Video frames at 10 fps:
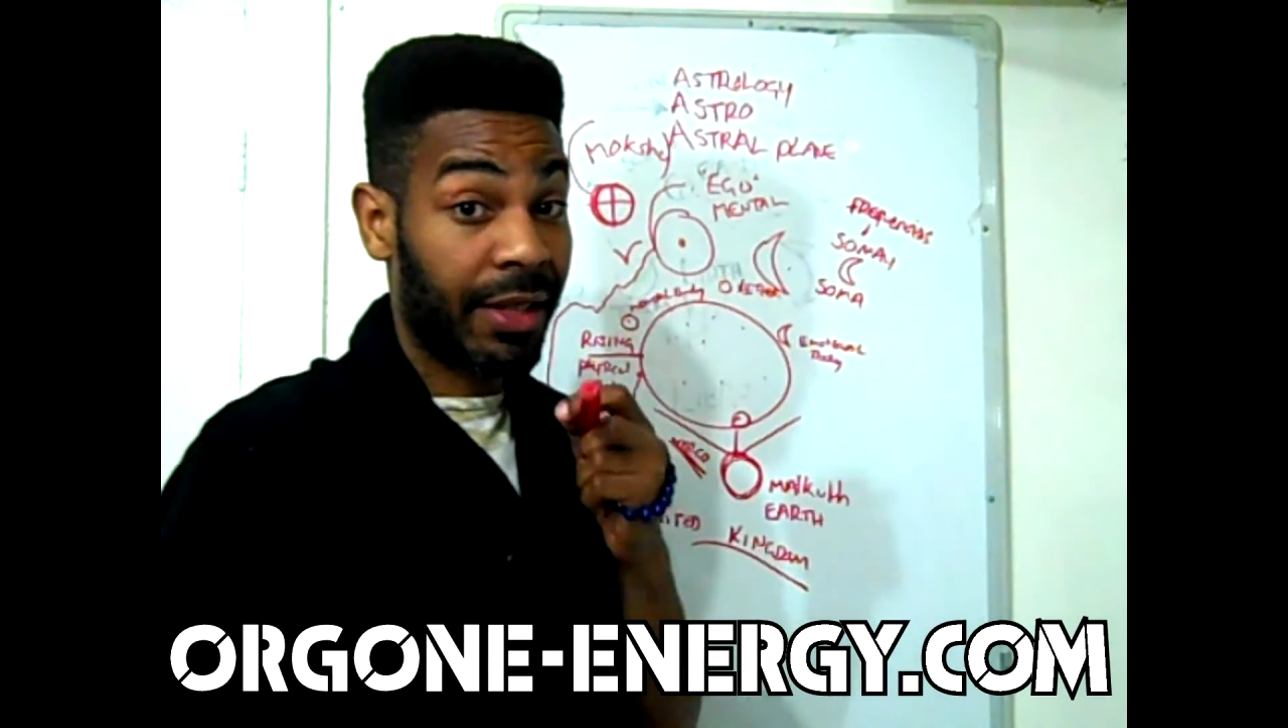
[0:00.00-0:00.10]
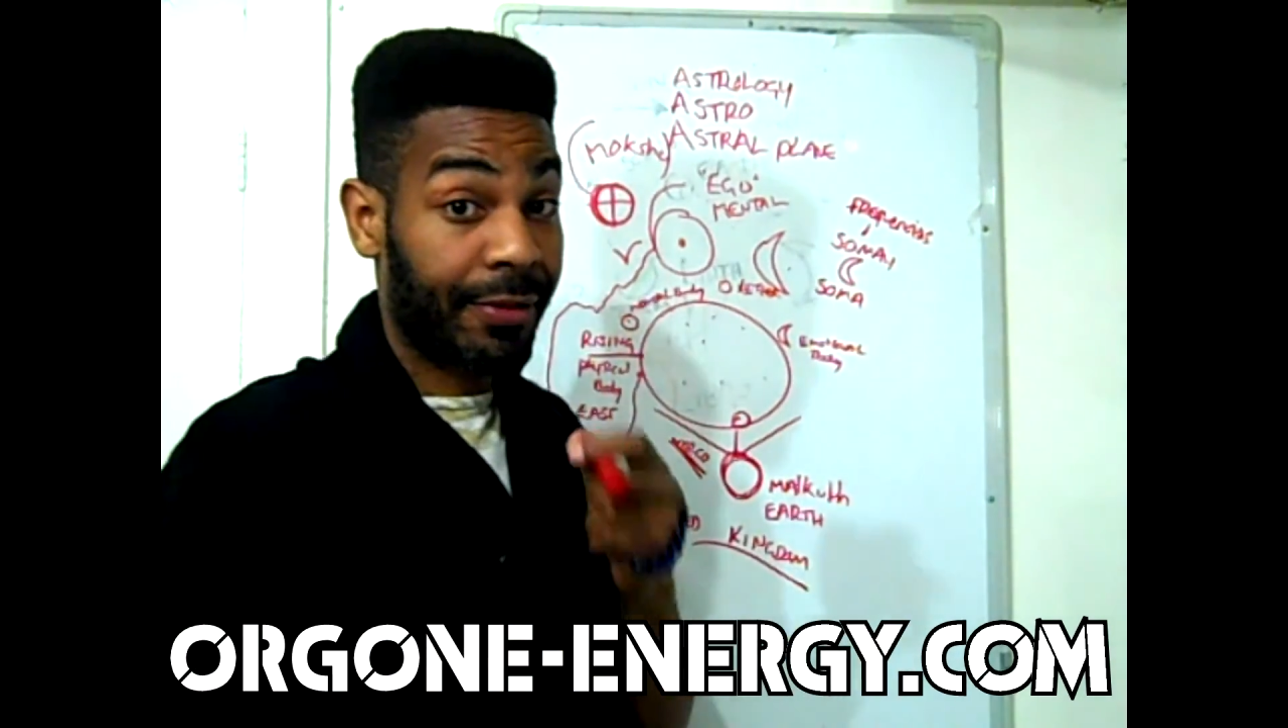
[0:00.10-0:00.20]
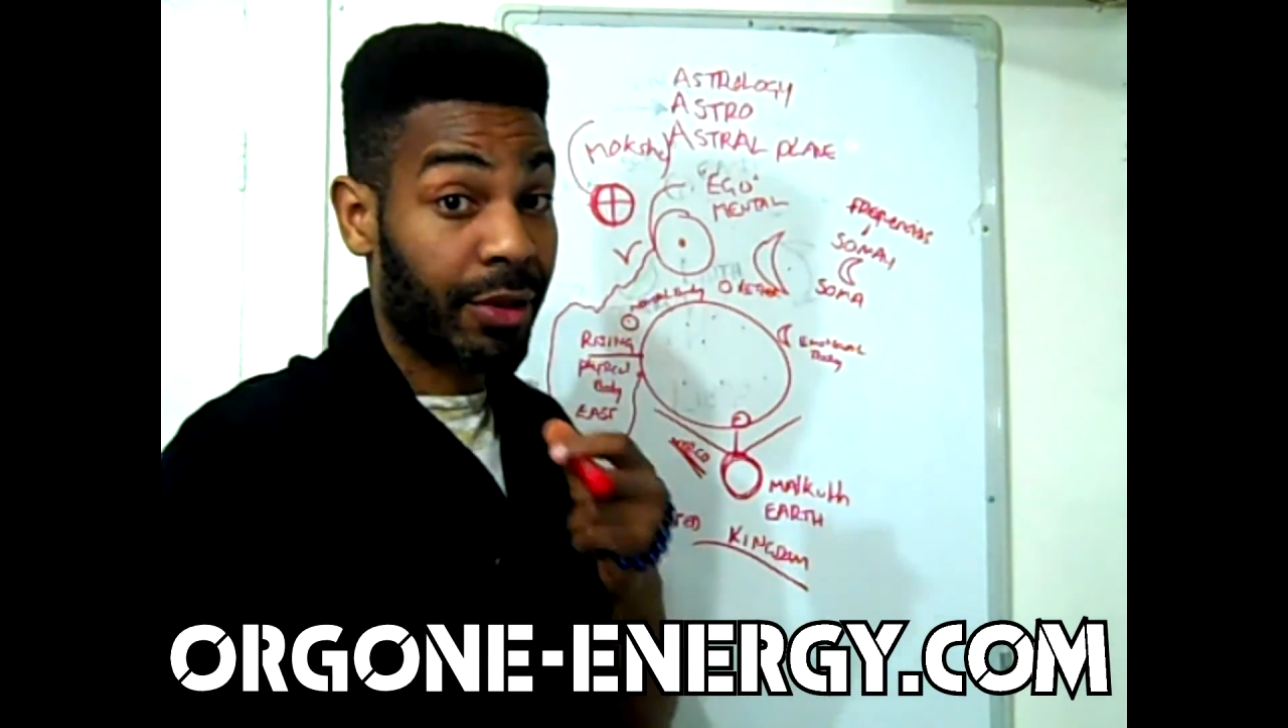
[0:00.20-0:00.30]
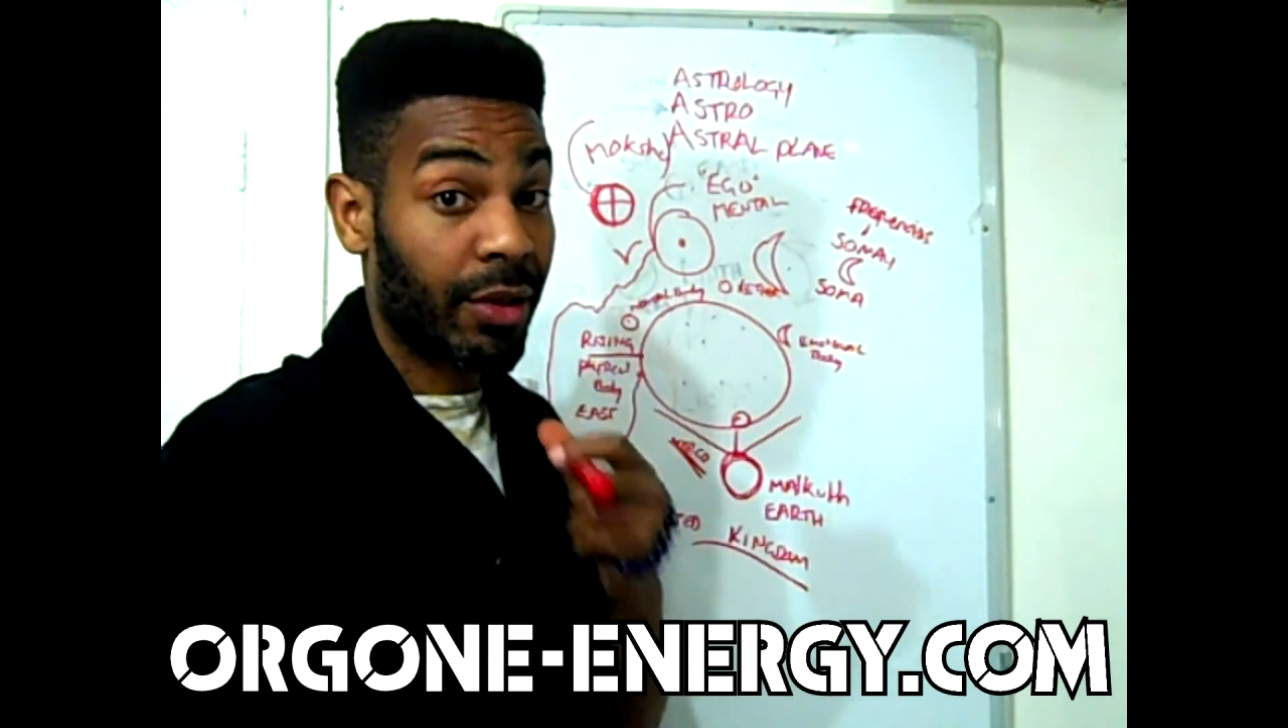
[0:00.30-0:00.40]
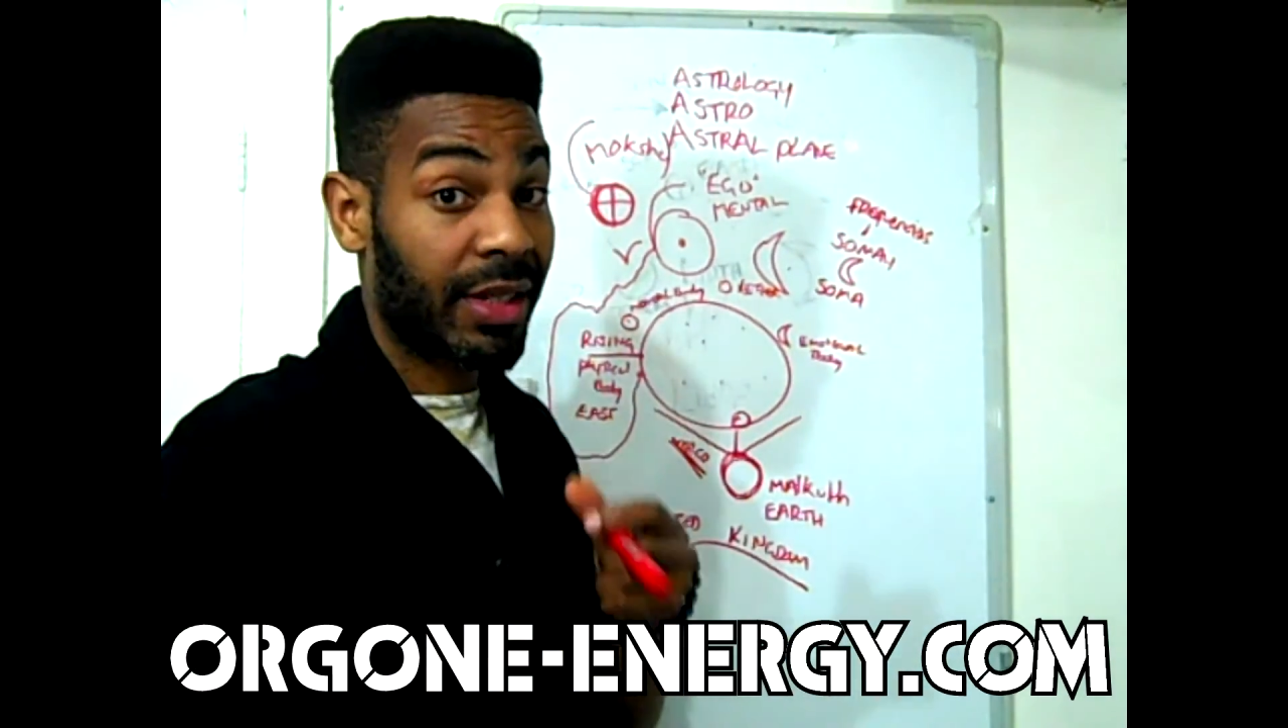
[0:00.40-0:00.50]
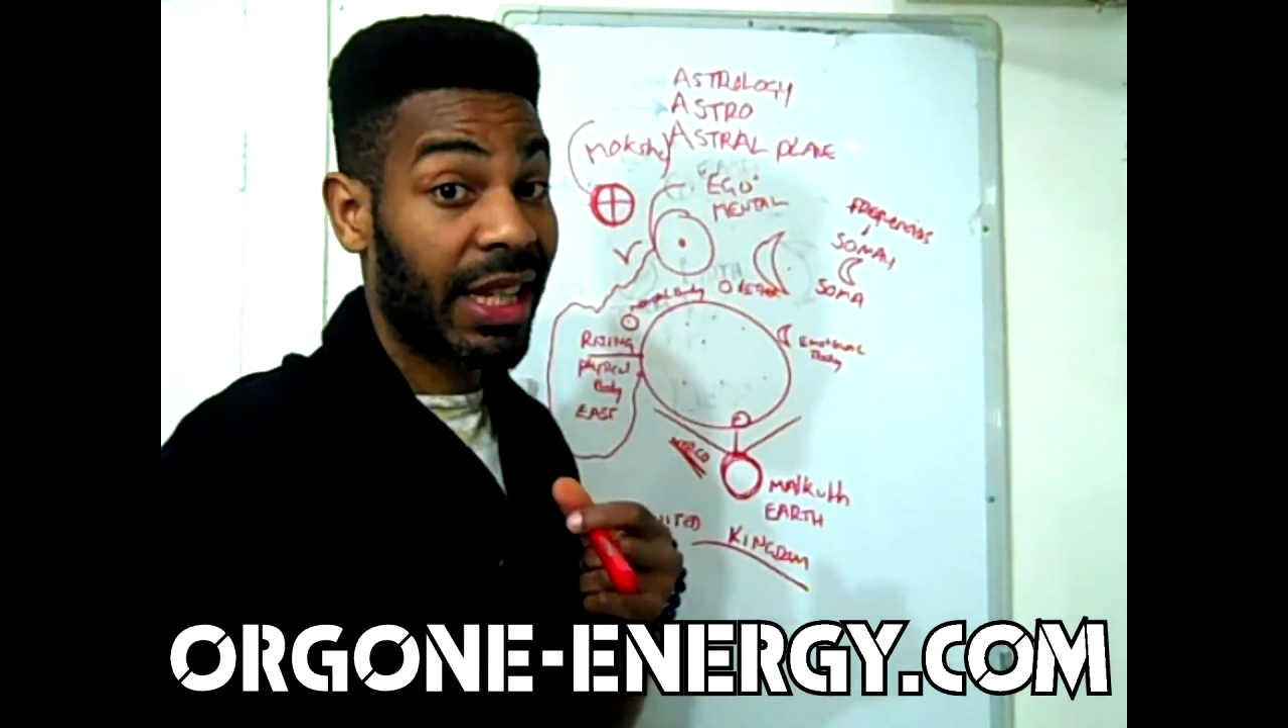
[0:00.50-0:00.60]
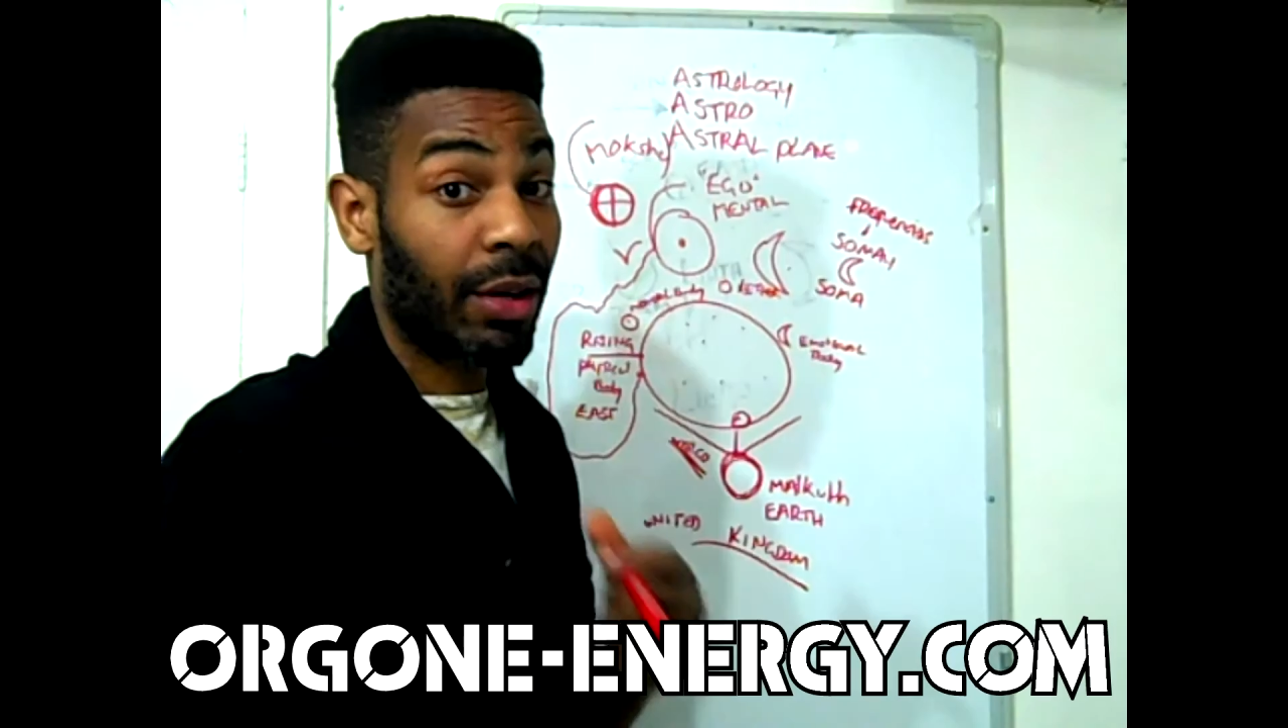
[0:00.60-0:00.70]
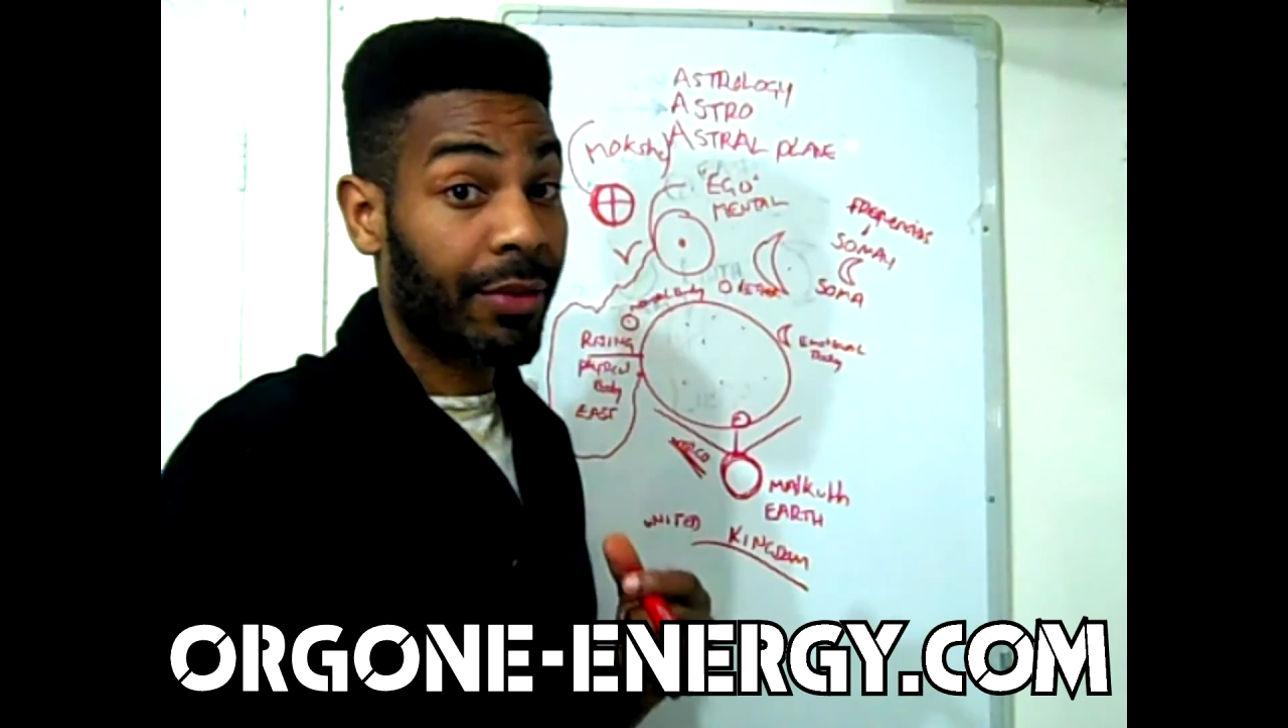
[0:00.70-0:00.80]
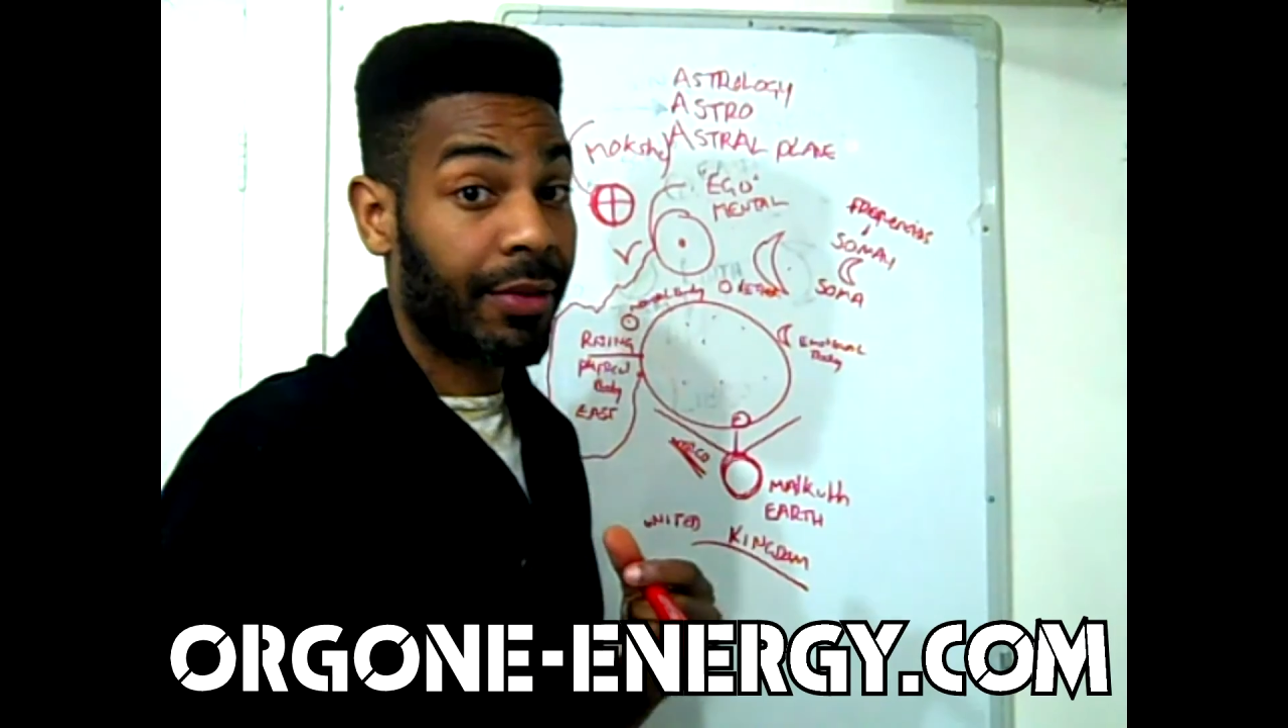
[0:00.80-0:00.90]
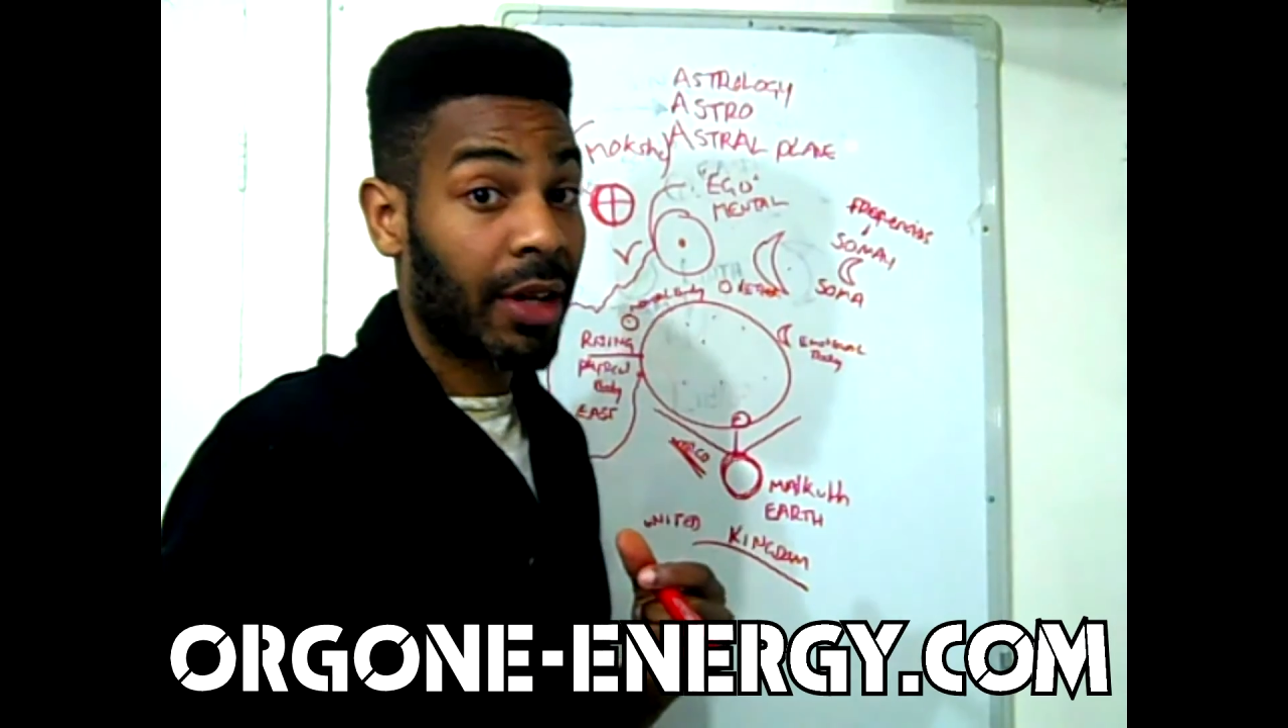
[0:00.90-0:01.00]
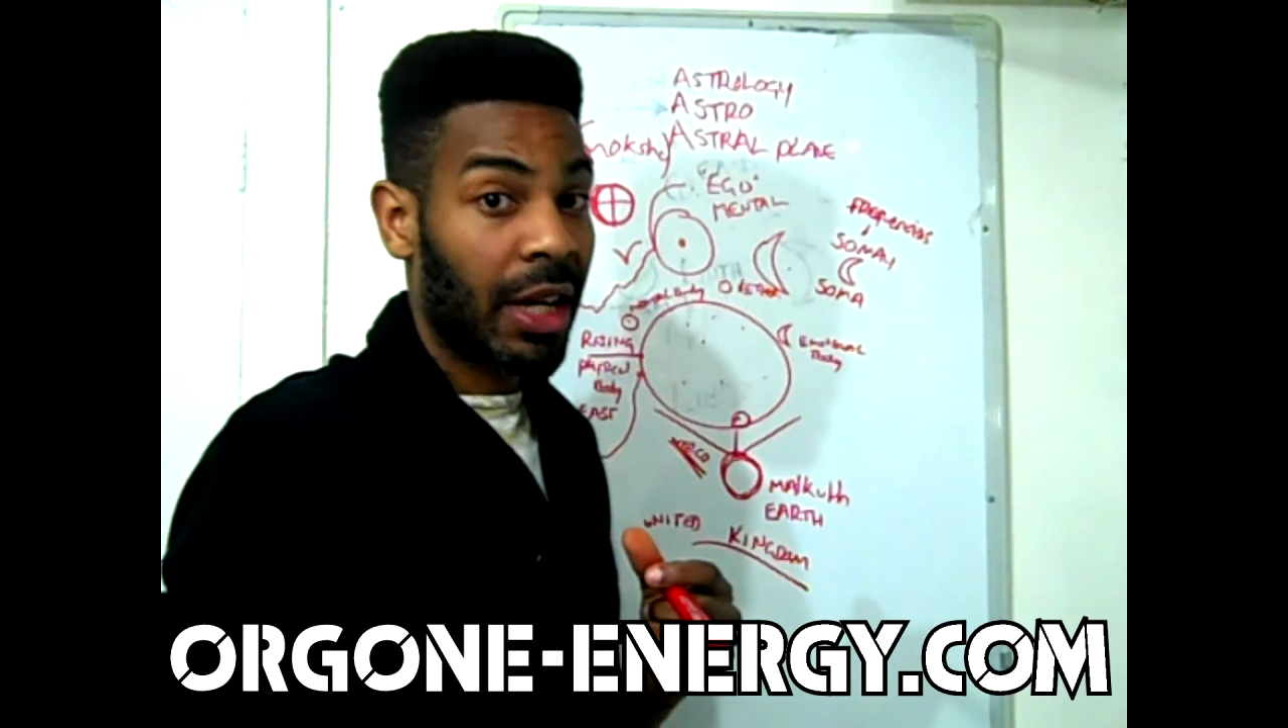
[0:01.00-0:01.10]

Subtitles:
for yourself.